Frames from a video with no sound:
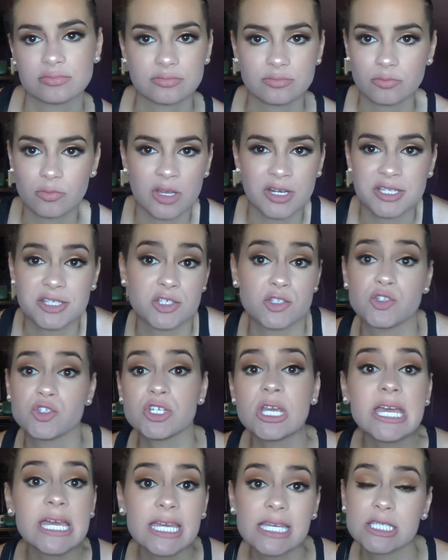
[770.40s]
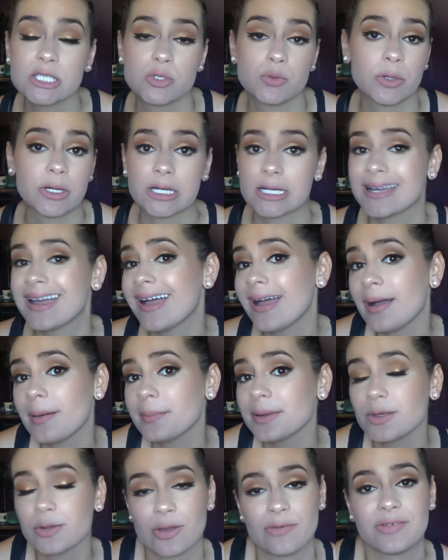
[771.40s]
want to suggest, you want to
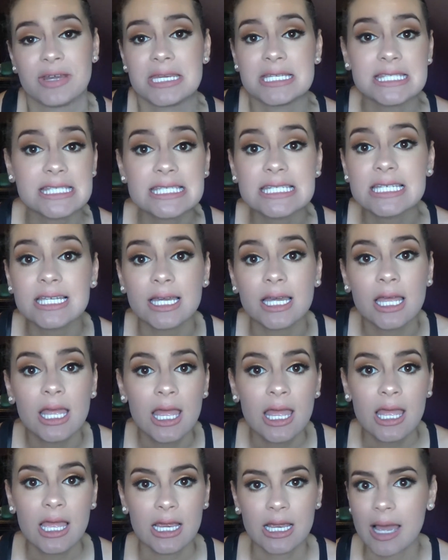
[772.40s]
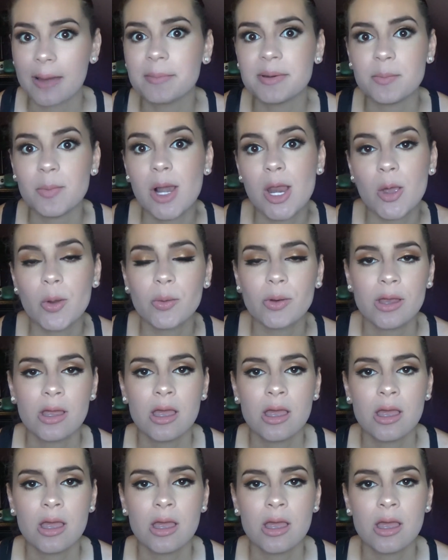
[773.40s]
comment, you have an idea, comment below.